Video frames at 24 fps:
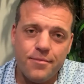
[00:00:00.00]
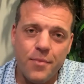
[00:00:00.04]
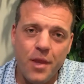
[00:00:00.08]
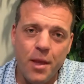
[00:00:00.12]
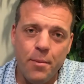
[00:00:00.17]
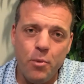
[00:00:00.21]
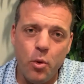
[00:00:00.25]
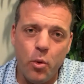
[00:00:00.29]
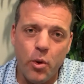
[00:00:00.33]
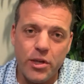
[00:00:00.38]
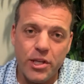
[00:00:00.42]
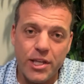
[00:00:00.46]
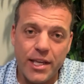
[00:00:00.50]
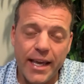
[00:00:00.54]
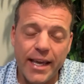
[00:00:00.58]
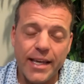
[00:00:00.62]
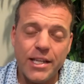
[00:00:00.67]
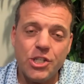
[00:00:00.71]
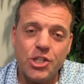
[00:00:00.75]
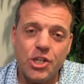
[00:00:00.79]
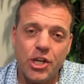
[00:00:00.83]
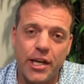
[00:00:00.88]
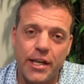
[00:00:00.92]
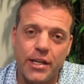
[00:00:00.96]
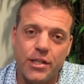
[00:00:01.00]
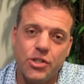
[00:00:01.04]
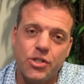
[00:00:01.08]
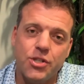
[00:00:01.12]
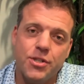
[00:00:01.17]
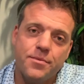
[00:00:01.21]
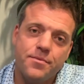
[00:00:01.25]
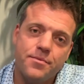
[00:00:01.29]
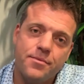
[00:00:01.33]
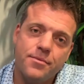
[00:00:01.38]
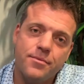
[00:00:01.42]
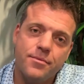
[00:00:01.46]
But what you can change
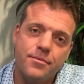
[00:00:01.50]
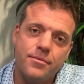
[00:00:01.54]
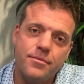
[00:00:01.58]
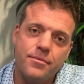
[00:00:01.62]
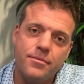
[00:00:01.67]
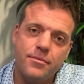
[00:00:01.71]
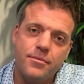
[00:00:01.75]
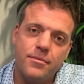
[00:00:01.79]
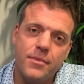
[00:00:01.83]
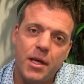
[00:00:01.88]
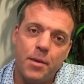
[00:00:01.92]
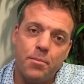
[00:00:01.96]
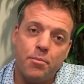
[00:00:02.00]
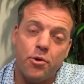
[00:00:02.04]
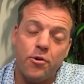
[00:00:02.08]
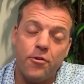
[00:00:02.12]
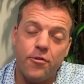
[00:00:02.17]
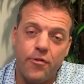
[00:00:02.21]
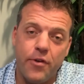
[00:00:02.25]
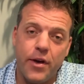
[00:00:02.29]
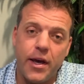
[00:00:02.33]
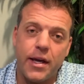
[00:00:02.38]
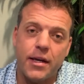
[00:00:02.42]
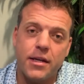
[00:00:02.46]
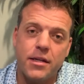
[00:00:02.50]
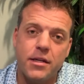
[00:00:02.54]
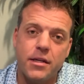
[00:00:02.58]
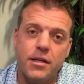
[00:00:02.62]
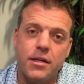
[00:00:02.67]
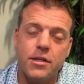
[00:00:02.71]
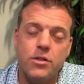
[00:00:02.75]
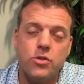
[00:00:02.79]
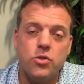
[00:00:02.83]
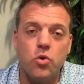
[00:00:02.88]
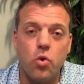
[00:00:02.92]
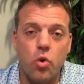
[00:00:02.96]
and perfect
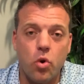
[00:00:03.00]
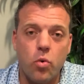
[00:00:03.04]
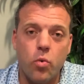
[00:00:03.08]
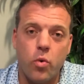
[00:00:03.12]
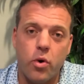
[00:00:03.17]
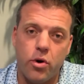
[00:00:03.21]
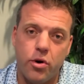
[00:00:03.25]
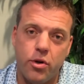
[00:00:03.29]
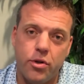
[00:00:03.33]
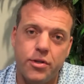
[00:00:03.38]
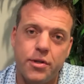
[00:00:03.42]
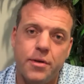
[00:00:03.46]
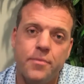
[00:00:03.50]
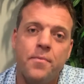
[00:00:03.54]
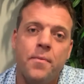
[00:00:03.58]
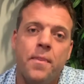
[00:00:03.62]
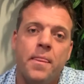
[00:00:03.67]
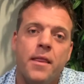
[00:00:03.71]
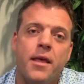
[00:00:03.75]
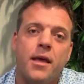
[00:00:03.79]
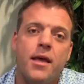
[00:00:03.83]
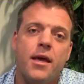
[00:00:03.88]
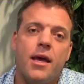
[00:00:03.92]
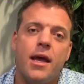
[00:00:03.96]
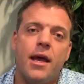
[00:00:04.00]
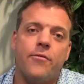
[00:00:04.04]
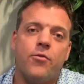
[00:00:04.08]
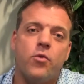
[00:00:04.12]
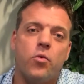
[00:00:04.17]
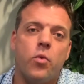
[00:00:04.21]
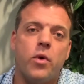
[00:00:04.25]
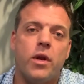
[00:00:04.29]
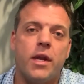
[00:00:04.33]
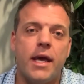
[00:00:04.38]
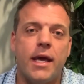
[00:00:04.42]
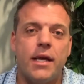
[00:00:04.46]
is your world.
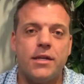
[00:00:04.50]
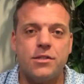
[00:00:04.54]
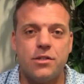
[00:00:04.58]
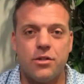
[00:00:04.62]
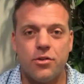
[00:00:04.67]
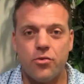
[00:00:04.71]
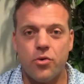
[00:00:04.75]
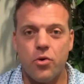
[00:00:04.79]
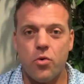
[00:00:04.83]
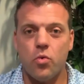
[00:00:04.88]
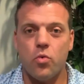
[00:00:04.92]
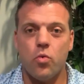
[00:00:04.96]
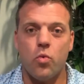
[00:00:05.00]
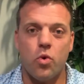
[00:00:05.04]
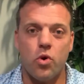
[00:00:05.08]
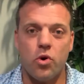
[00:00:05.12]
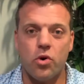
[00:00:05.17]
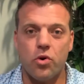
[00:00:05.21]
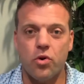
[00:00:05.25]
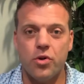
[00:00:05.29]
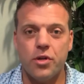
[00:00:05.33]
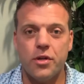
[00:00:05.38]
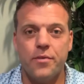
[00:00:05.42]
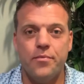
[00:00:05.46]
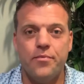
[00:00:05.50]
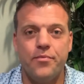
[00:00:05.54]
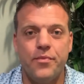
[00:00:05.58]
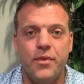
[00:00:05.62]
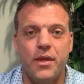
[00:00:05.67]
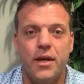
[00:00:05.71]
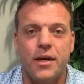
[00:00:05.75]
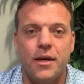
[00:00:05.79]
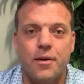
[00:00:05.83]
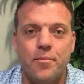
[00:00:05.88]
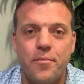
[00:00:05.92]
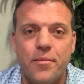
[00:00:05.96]
Everyone has their own world.
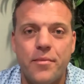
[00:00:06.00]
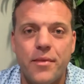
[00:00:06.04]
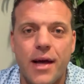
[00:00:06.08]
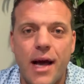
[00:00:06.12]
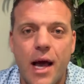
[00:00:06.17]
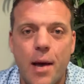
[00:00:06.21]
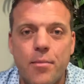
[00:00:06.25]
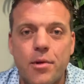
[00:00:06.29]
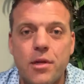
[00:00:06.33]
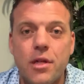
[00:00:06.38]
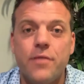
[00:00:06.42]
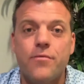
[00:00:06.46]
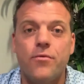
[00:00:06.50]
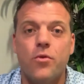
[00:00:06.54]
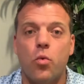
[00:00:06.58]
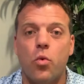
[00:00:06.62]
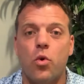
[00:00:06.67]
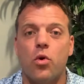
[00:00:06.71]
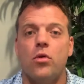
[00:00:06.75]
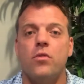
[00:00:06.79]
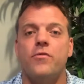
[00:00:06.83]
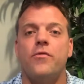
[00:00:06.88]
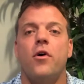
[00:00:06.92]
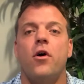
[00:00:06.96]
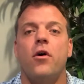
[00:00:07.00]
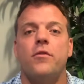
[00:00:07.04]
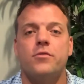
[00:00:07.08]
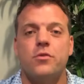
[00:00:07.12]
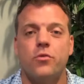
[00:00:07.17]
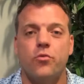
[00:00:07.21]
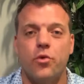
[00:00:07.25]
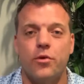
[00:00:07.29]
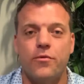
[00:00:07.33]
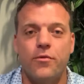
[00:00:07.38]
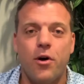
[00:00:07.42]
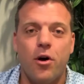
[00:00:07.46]
I believe the world
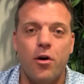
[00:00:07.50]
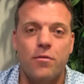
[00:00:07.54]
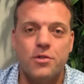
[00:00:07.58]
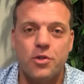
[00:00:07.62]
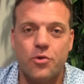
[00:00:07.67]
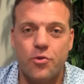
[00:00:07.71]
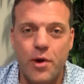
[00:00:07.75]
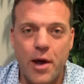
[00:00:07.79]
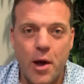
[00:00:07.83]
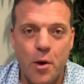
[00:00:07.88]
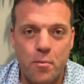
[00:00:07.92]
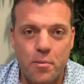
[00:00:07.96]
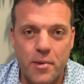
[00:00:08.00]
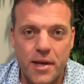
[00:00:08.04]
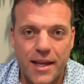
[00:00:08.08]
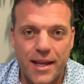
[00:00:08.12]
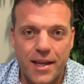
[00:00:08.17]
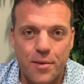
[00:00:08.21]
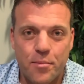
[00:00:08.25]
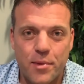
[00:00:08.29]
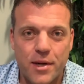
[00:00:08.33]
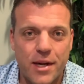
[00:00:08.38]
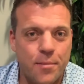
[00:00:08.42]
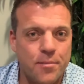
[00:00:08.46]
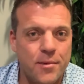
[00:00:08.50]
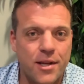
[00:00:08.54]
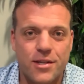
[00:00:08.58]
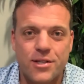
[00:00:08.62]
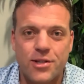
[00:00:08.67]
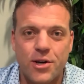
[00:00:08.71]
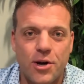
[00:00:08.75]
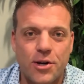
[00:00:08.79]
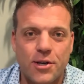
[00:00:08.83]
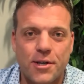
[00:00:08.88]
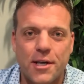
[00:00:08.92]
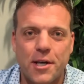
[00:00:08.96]
revolves around me, but I'm not
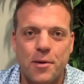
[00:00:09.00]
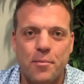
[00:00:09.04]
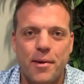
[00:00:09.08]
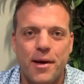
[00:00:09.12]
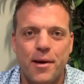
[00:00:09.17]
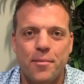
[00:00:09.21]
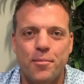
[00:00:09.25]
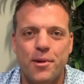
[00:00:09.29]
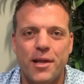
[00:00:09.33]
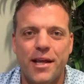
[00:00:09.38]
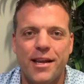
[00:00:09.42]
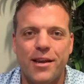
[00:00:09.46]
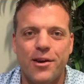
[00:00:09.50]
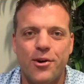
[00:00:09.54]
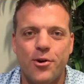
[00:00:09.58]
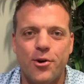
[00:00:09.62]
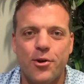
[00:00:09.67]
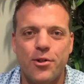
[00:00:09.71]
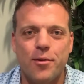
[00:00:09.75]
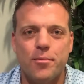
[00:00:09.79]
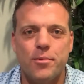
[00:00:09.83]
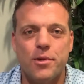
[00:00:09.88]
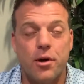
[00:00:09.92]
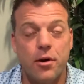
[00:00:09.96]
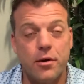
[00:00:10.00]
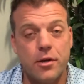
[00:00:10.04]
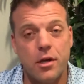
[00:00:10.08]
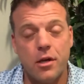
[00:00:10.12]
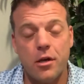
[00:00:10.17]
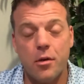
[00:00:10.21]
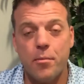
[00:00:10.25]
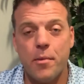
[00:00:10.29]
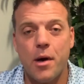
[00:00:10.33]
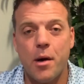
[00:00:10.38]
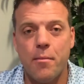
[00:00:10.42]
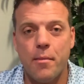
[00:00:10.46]
talking about planet Earth. I'm talking
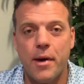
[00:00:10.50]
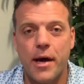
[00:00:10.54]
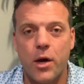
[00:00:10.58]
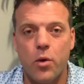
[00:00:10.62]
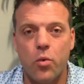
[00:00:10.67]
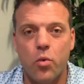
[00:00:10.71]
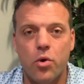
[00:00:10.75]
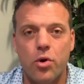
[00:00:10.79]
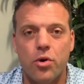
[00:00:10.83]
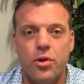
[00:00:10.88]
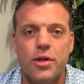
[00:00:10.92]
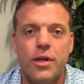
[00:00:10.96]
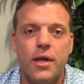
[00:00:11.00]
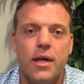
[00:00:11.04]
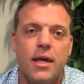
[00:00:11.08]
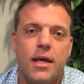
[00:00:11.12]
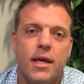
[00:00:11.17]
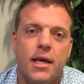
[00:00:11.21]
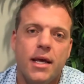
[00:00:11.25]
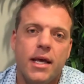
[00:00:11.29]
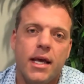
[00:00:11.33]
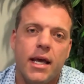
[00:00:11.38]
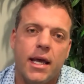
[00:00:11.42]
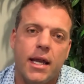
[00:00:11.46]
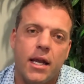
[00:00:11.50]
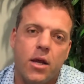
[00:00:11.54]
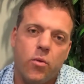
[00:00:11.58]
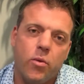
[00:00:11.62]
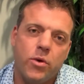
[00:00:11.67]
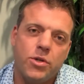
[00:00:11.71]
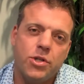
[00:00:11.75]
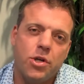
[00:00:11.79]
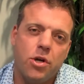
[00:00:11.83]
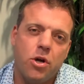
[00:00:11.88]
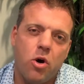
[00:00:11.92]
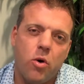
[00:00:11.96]
about my world. And I
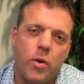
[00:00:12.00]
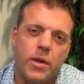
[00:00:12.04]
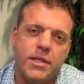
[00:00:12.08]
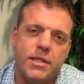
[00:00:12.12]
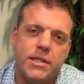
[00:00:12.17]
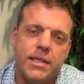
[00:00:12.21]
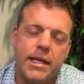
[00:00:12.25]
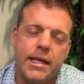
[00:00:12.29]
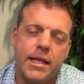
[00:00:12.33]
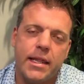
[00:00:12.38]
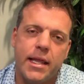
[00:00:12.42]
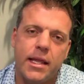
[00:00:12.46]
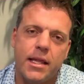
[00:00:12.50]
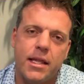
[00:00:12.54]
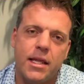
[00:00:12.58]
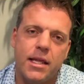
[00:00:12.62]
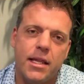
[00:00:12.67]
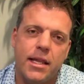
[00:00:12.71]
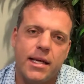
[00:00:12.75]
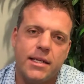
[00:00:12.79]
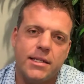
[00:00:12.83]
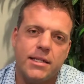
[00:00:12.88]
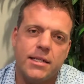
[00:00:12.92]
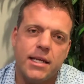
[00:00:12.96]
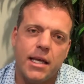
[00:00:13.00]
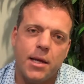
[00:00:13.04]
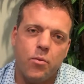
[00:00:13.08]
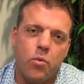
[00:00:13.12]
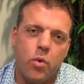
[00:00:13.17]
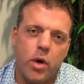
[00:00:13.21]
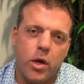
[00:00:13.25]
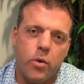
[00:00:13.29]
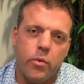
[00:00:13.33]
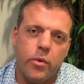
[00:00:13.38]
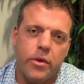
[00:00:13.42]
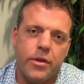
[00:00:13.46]
want you to always think that same
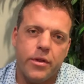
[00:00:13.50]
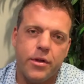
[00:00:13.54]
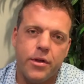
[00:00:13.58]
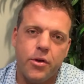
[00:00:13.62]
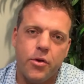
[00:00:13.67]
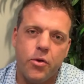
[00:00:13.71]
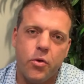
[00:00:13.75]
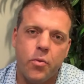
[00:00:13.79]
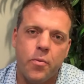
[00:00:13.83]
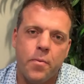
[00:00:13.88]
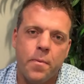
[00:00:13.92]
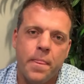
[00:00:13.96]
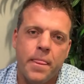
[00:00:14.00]
way with you.